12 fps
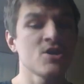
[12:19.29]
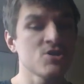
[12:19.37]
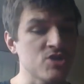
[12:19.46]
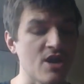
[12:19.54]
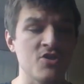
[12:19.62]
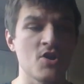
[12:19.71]

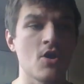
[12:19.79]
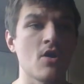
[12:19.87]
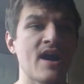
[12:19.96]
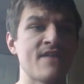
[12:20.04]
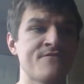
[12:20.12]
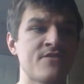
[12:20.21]
Justin
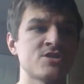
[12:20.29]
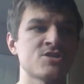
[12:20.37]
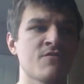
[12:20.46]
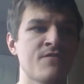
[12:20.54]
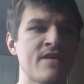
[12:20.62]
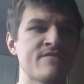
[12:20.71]
Allgaier
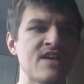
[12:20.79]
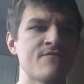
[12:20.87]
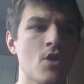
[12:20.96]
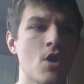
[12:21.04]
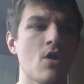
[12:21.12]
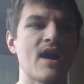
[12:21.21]
finishes 15th.
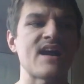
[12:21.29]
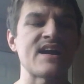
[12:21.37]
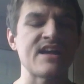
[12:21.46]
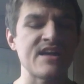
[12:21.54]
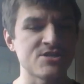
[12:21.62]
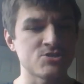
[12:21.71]
Allgaier
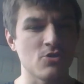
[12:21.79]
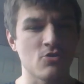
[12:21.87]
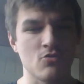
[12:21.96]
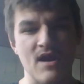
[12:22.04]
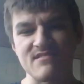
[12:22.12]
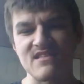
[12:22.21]
hit
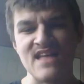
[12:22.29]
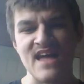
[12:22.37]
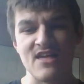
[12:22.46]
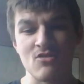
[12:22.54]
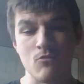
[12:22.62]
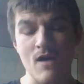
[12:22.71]
issues throughout the
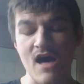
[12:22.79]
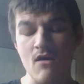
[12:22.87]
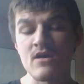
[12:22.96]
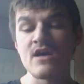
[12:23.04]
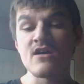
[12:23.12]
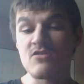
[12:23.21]
day as
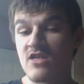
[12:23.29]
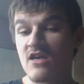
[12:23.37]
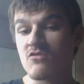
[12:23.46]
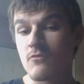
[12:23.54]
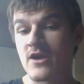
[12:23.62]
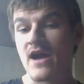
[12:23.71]
well.
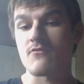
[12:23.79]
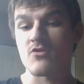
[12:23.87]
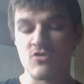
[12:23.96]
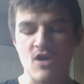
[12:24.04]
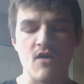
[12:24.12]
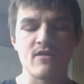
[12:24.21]
Ziz recovered
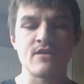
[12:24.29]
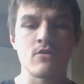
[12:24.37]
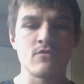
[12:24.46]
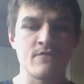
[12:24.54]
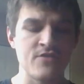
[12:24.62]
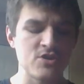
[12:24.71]
solid
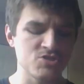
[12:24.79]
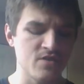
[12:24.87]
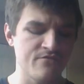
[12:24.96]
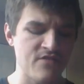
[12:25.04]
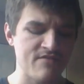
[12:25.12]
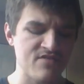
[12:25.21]
though to finish
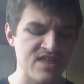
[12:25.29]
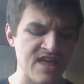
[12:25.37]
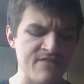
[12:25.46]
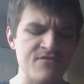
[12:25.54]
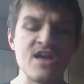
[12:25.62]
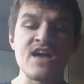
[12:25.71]
in
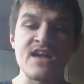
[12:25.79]
15th.